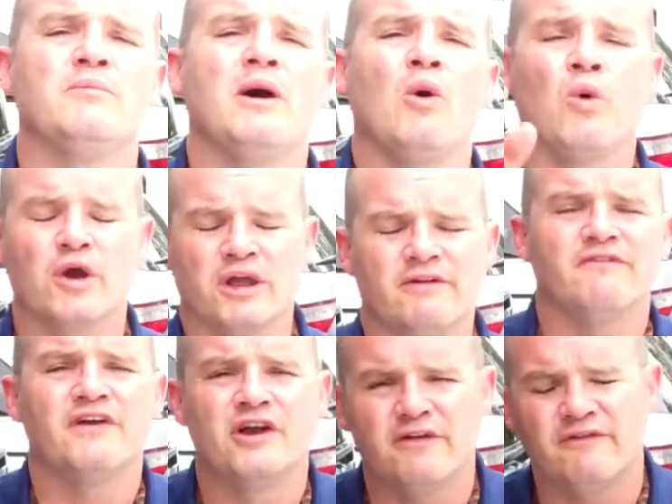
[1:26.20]
it by working
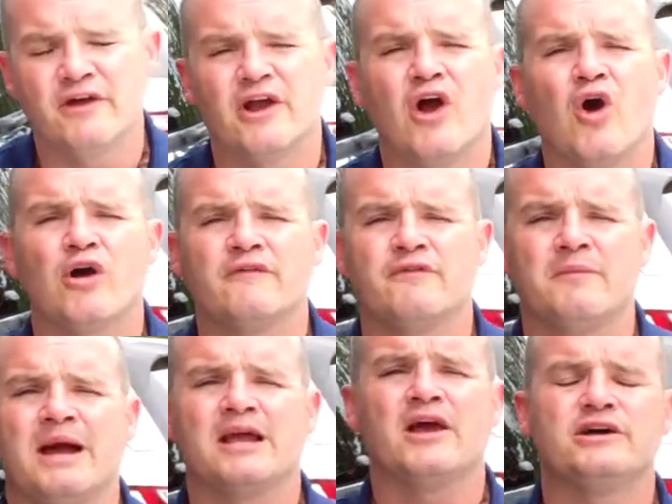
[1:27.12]
very, very hard for
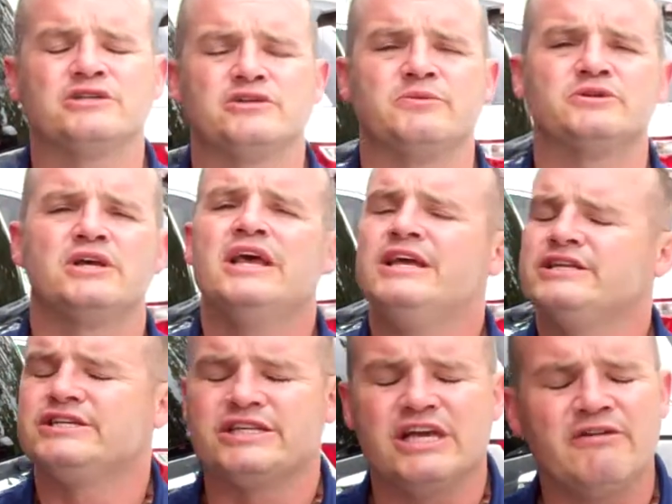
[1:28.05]
my customers.
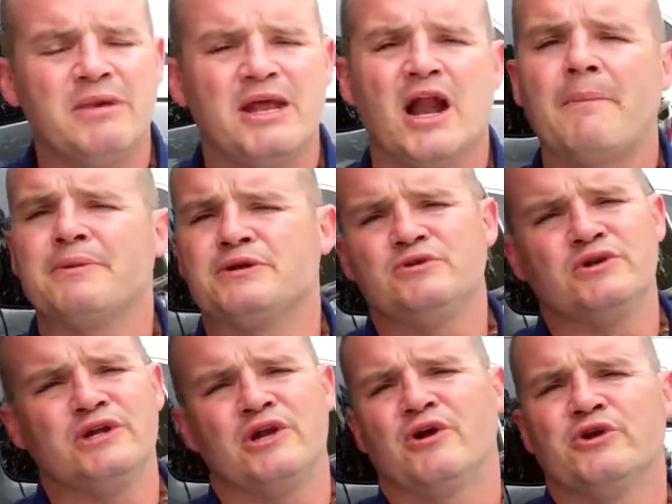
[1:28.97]
Just give me an
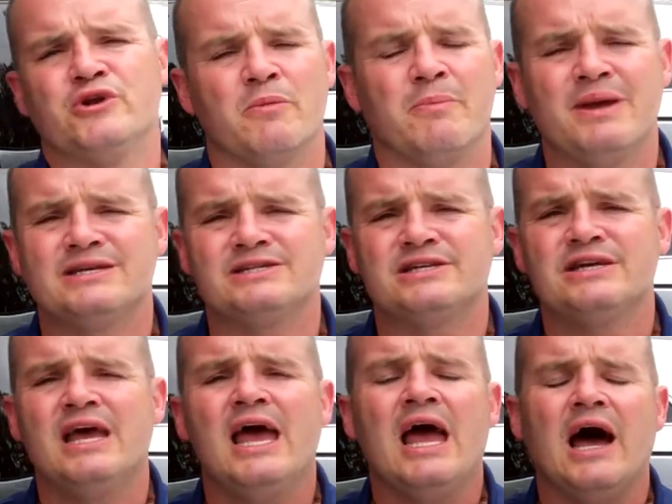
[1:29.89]
opportunity to earn your business.
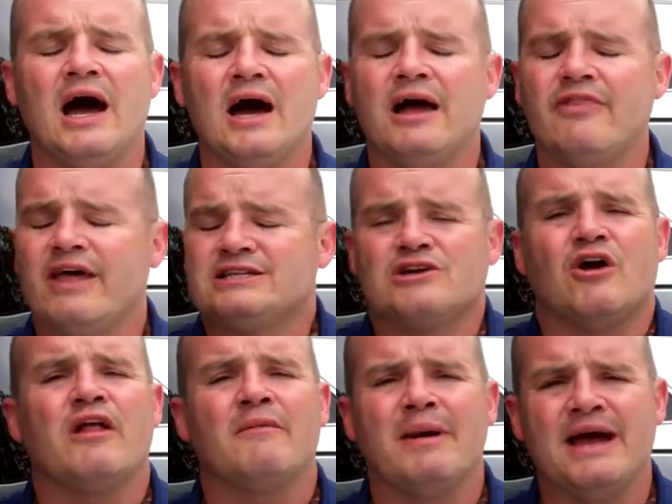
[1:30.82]
Uh, that's
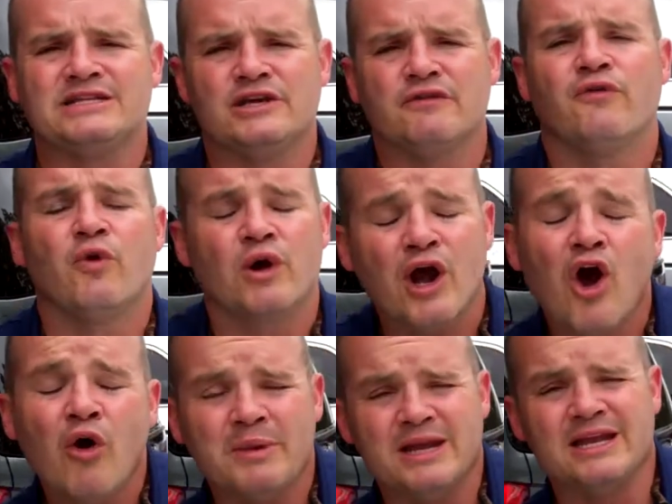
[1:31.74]
all I'm asking for.
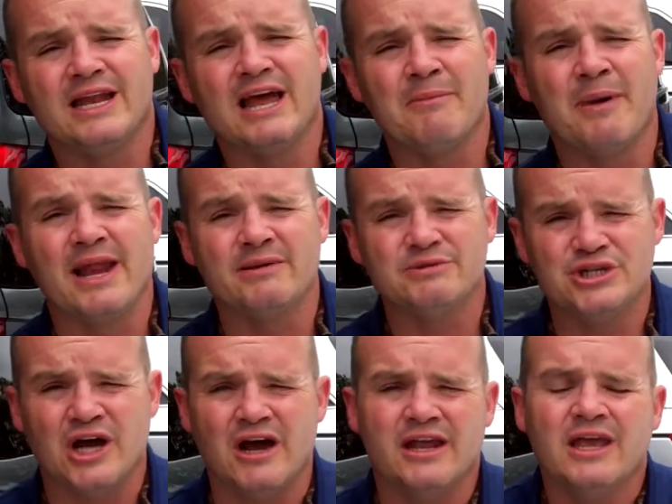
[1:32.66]
Call me today. My name's
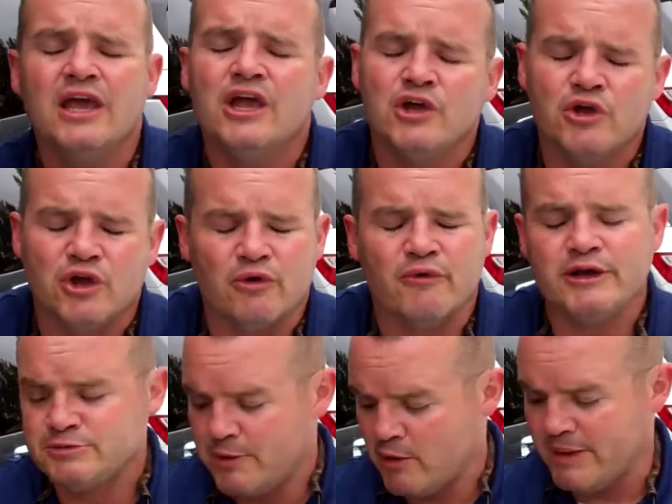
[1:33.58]
Johnny. You can
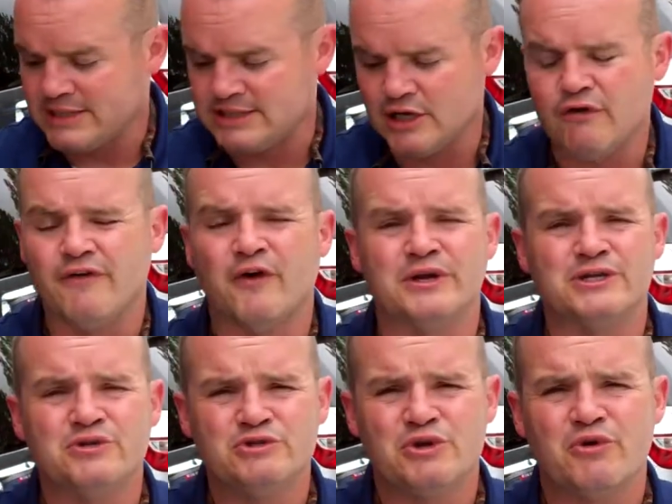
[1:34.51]
reach me on my cell phone at
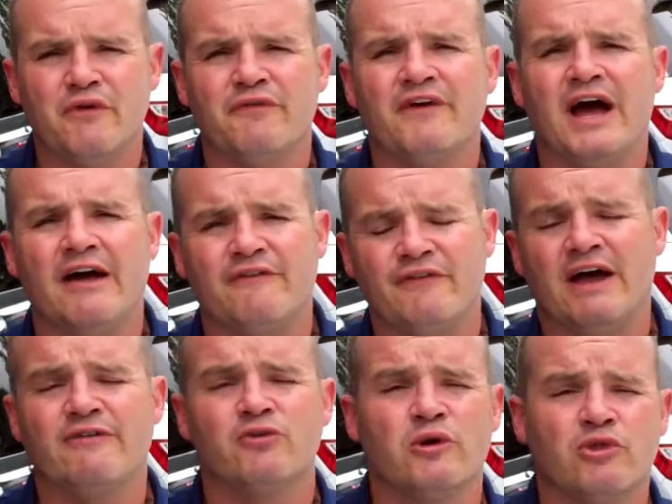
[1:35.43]
two zero five,
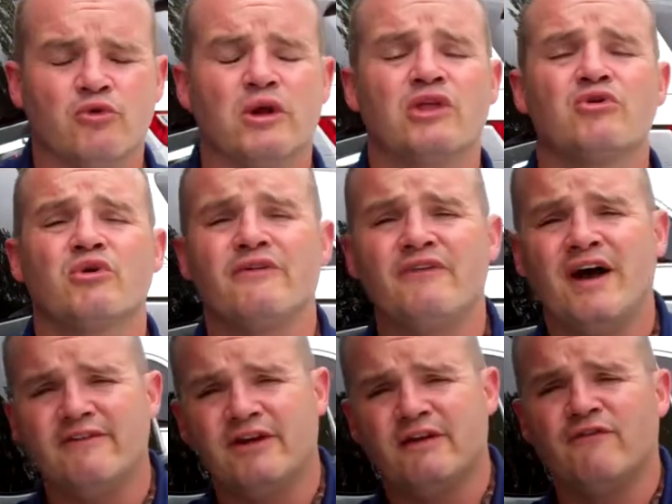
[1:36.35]
five three three, three
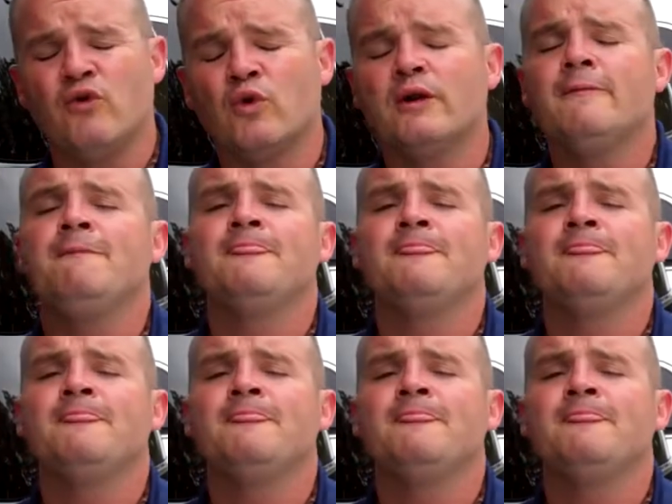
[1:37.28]
five eight four.